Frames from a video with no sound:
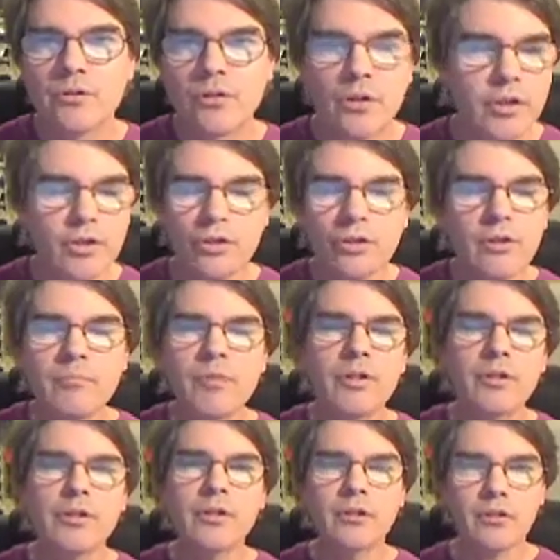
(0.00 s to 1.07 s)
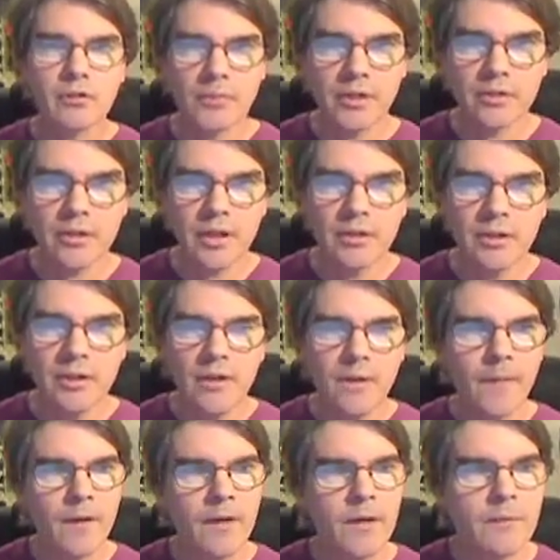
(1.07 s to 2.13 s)
So they couldn't have been clearer about that.
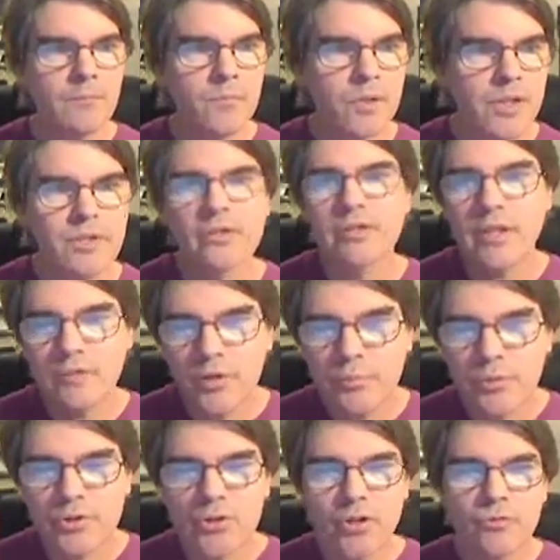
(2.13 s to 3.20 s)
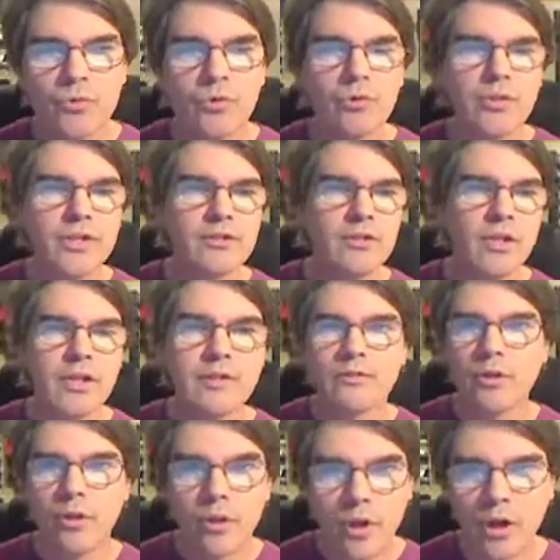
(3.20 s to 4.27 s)
Again, the 70% rule, that's not
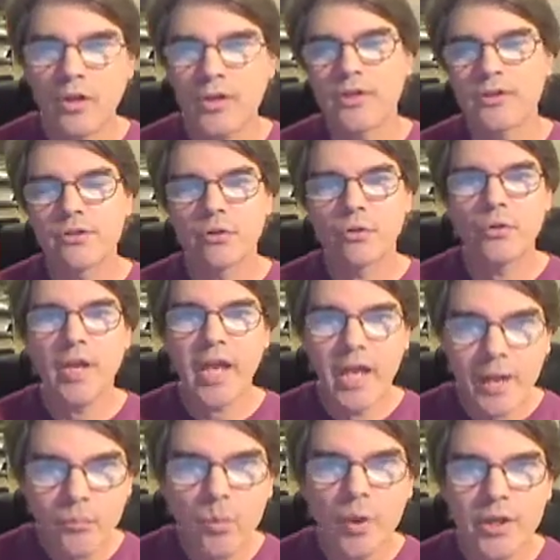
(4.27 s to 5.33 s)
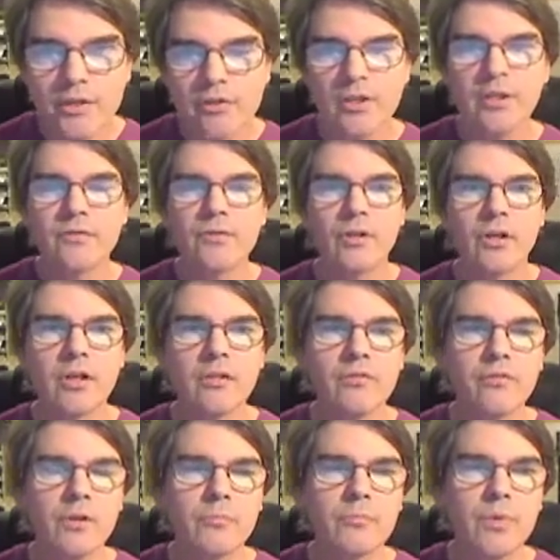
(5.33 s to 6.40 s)
even a law. That's an old Amway
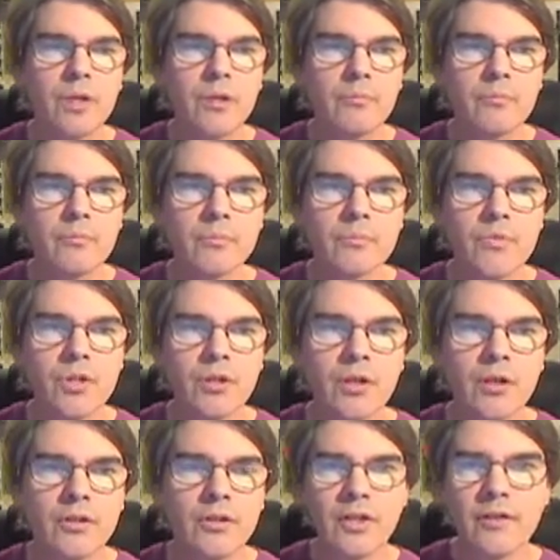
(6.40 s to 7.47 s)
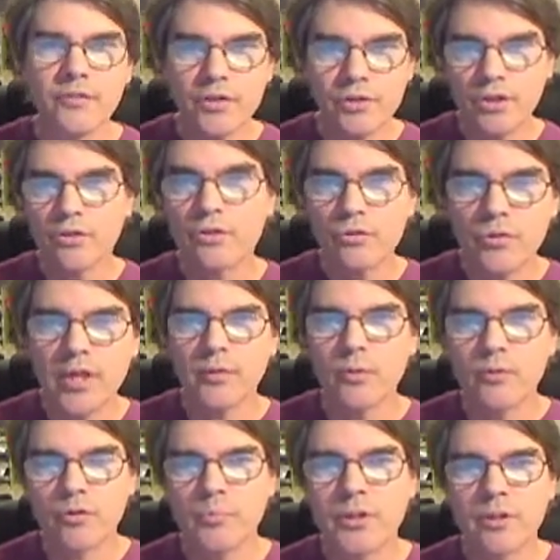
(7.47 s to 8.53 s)
safeguard from the FTC sued
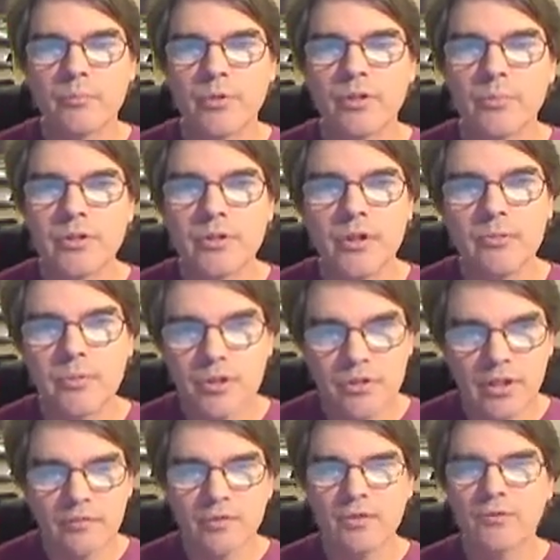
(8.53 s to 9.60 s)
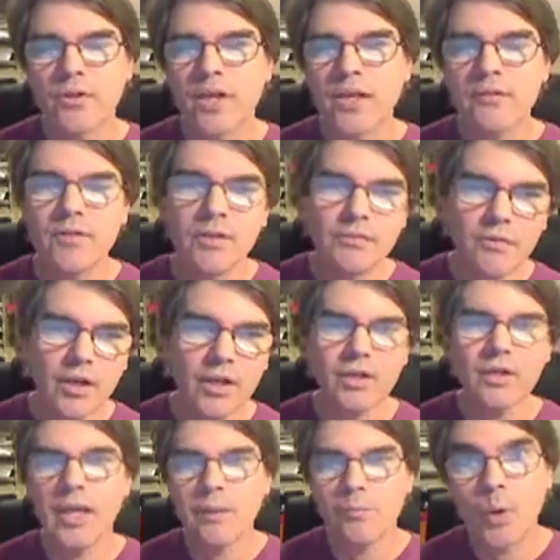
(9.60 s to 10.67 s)
Amway for being a pyramid scheme in 75. They fought
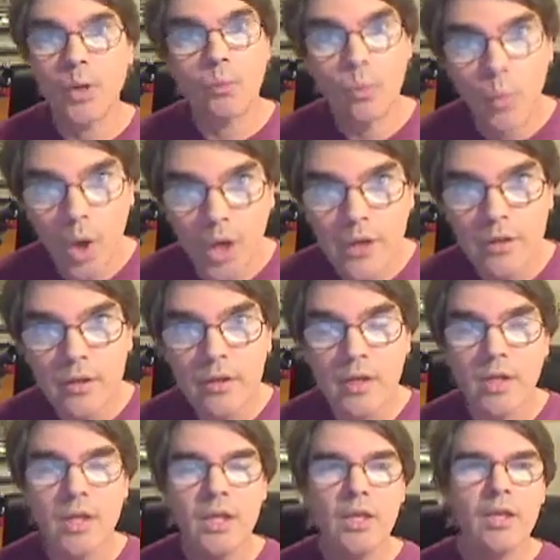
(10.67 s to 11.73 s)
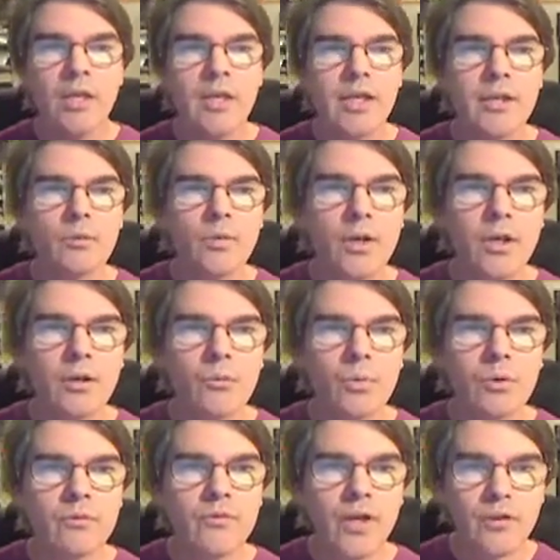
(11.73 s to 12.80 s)
it. Amway won and
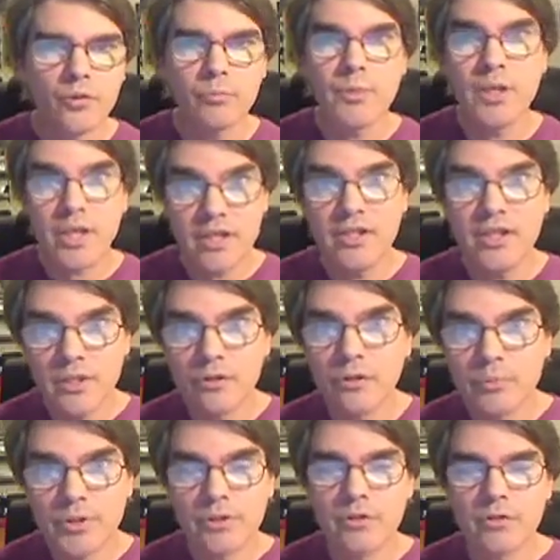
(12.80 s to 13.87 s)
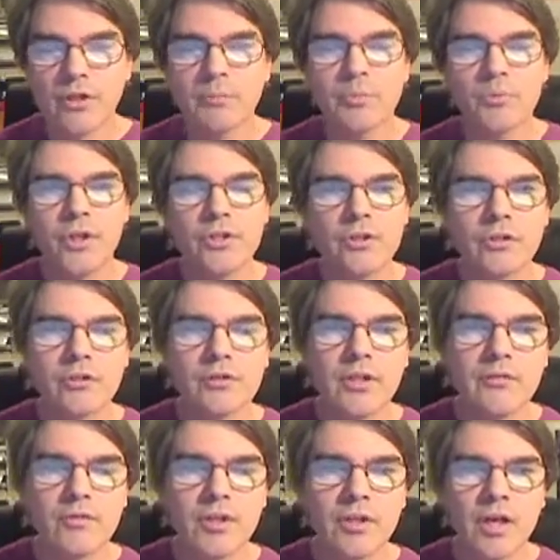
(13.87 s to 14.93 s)
were found to be a legal business operation in
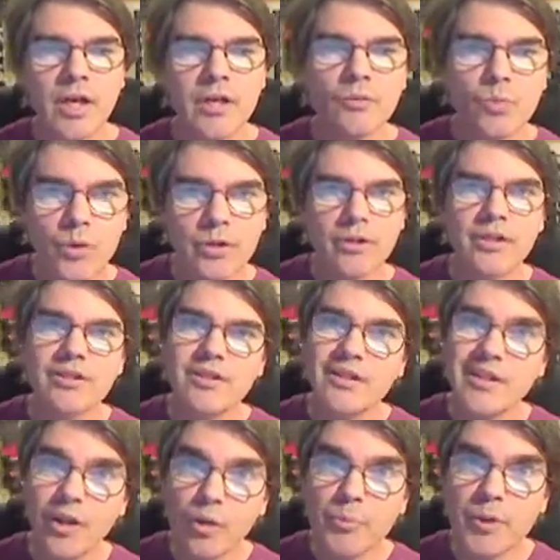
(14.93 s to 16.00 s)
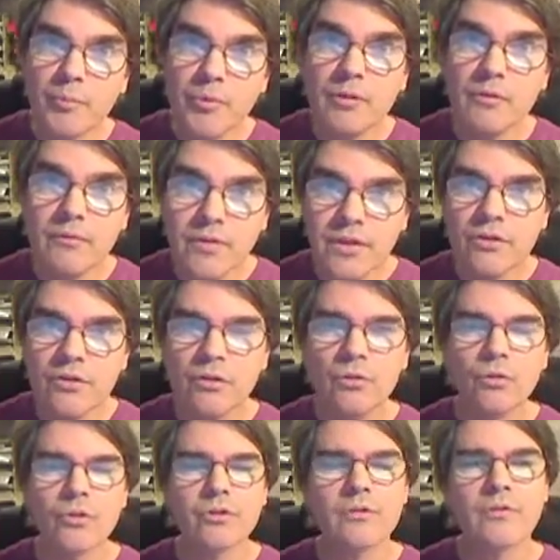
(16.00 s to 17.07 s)
79. One of the things that helped them convince the
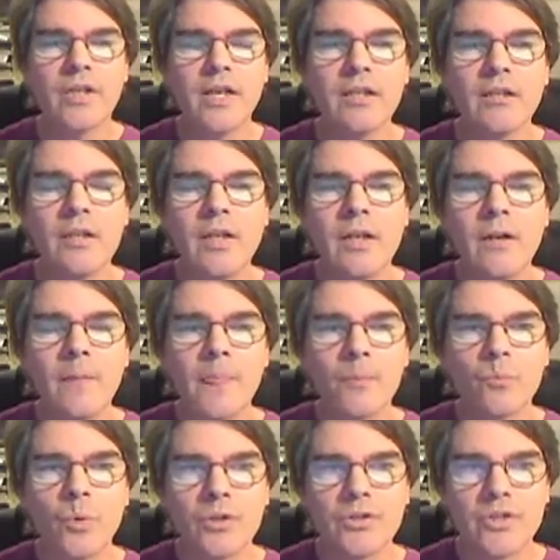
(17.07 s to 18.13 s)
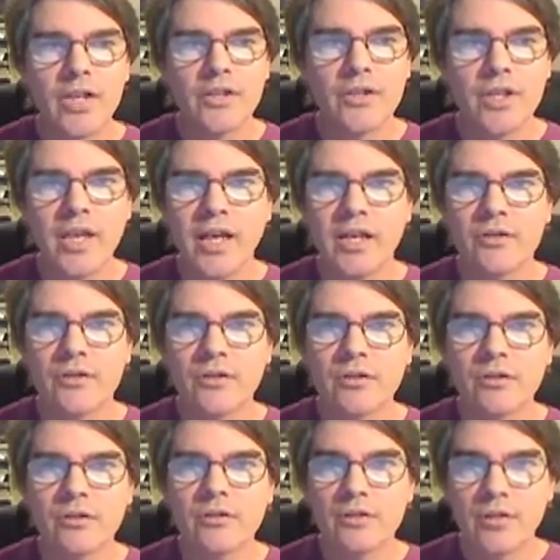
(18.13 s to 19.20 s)
courts of that was that they had
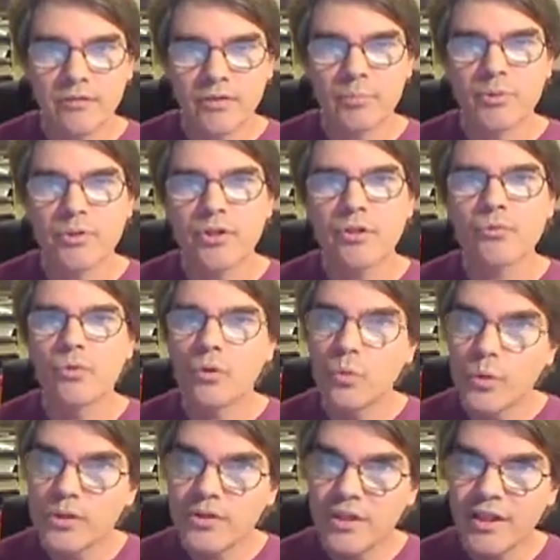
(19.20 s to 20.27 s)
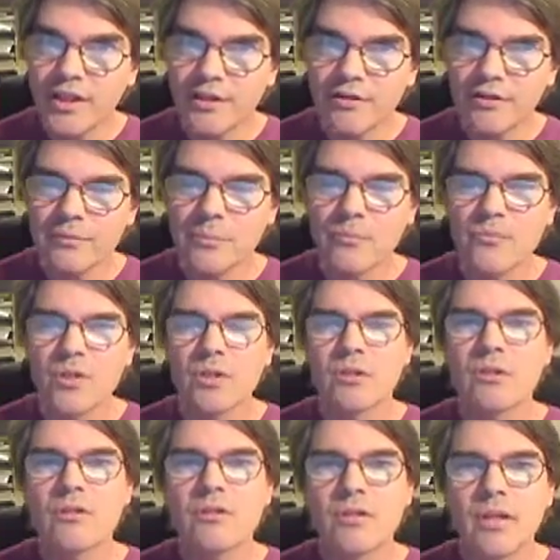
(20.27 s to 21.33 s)
this 70% rule, which says
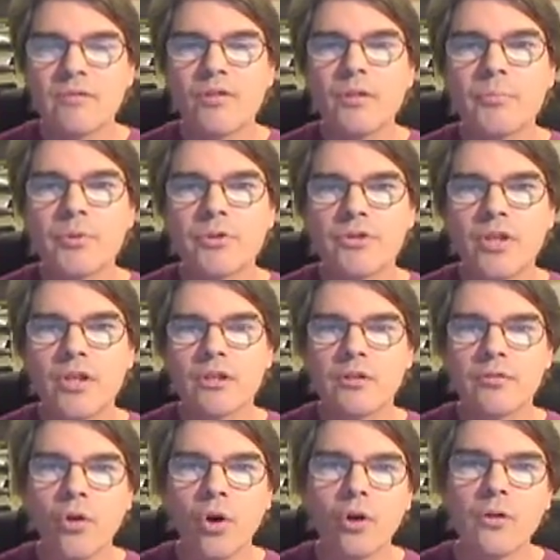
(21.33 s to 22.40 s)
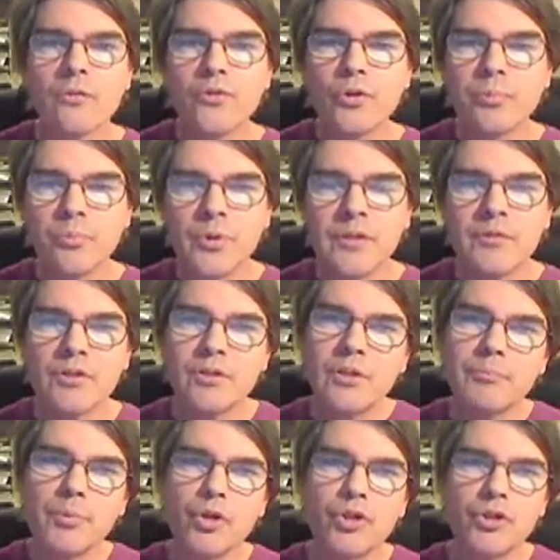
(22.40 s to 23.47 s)
70% of all of your
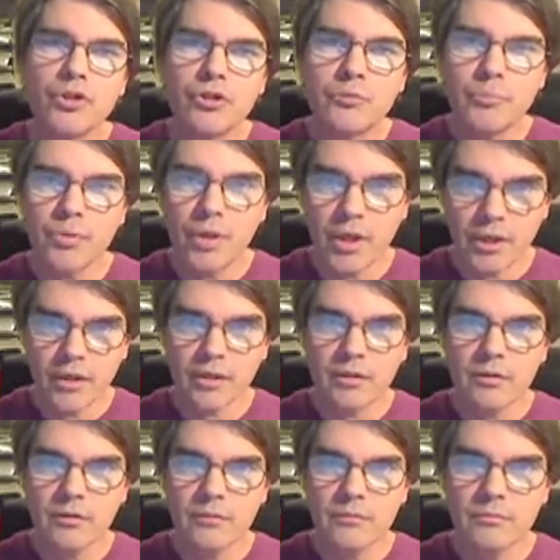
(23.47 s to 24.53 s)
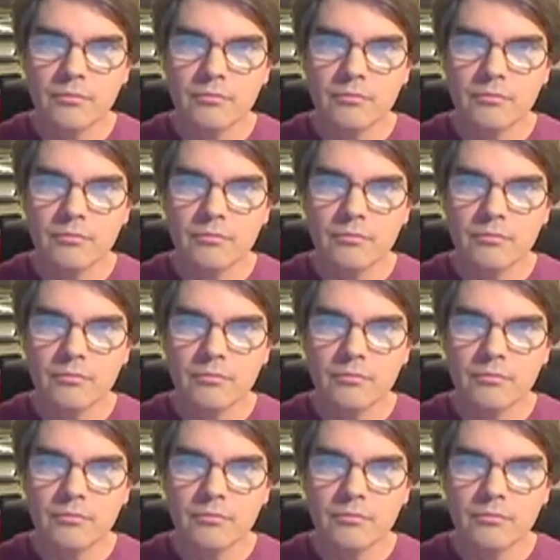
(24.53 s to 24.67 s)
previously purchased product